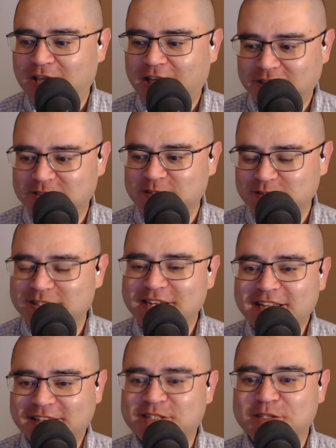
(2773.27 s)
Yeah, this is
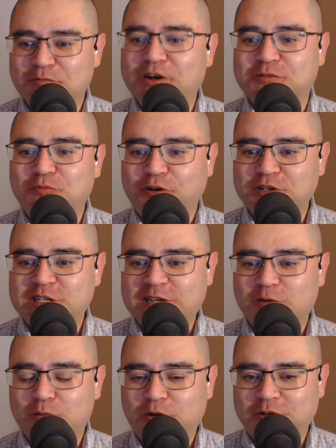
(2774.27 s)
this is much more
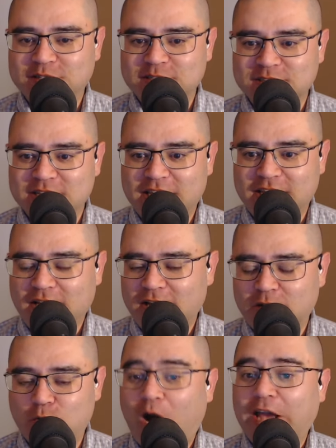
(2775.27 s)
achievable. This is a
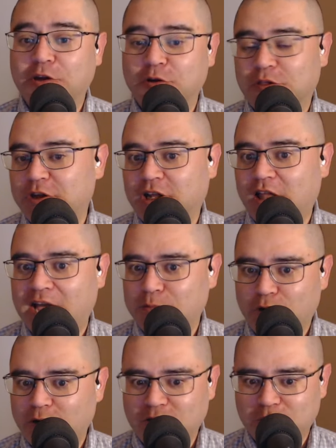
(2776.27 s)
uh, quieter than a
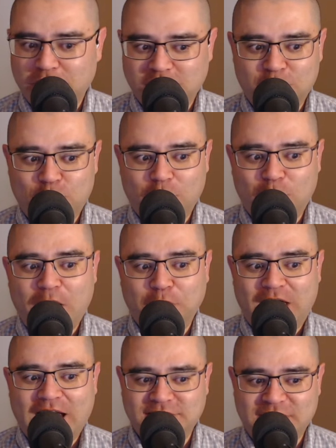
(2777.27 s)
library, but you know
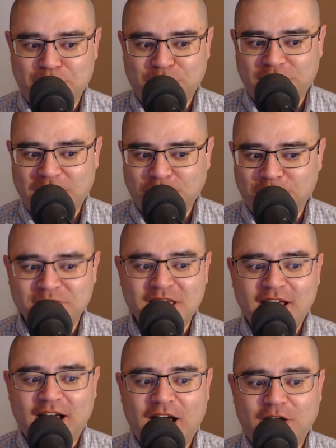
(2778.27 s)
around that type of level
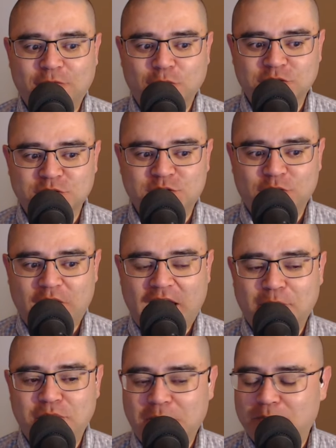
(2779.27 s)
uh, for just your
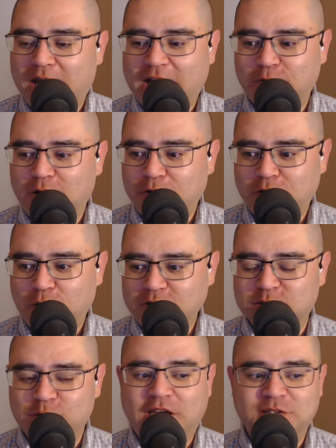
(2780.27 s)
ambient background
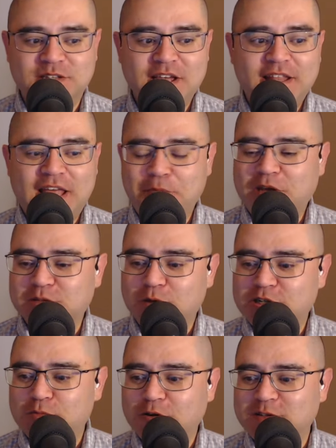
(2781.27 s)
noise. So yes, that makes
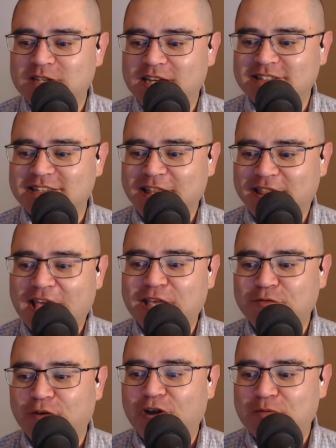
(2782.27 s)
much more sense. And
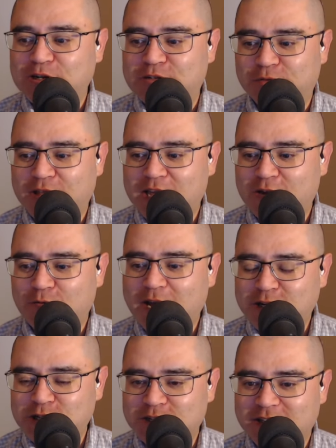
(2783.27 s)
thank you very much for that
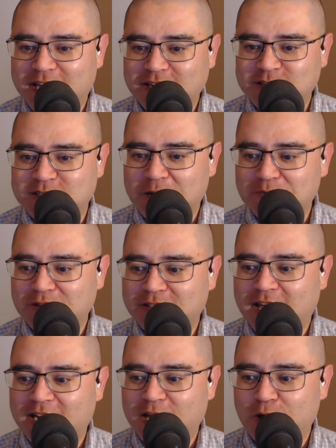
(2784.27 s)
correction. That is something
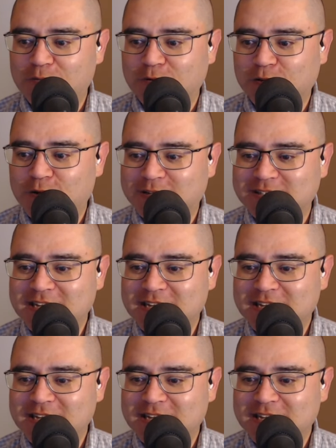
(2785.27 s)
that I overlooked.